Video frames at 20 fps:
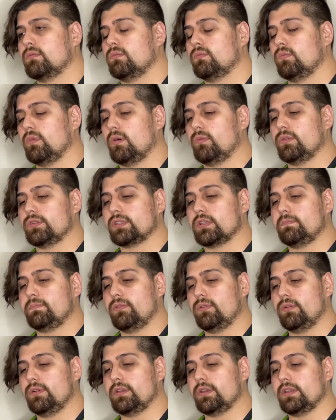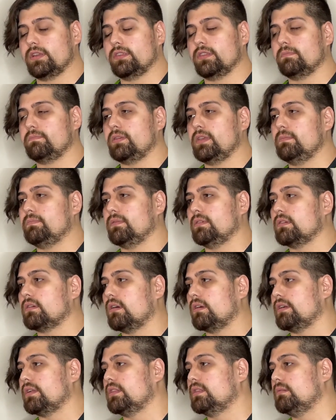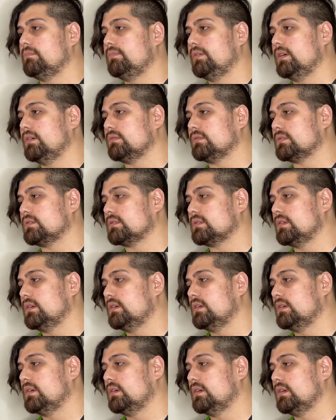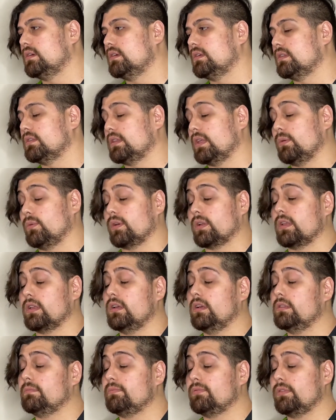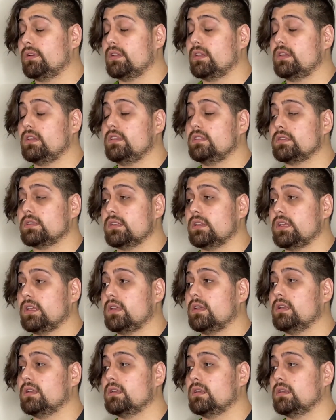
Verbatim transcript: What was the point in the people guarding the boats? They were killed pretty easily.